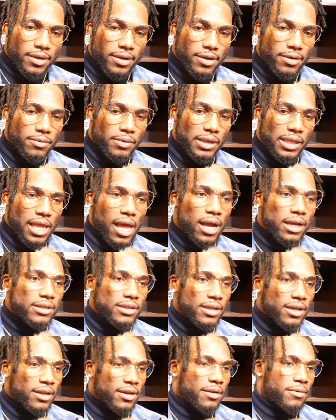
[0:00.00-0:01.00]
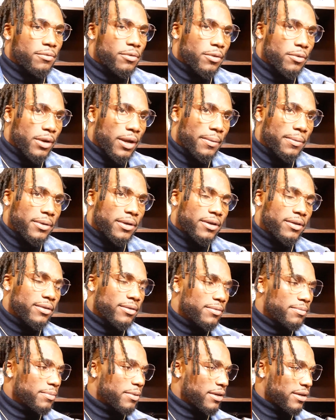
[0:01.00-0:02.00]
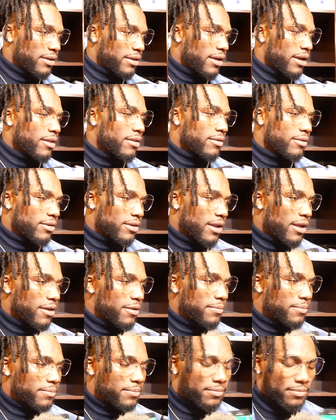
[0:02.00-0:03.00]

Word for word: Uh, we locked in and we were able to put it together tonight.